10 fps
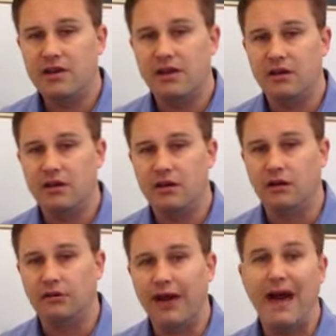idea
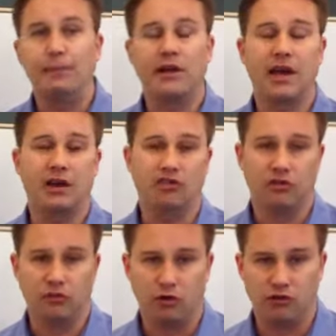of
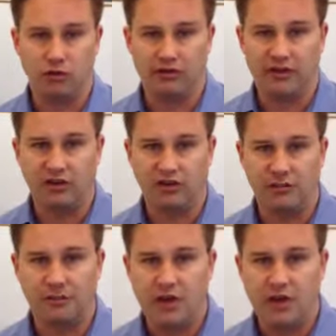application virtualization.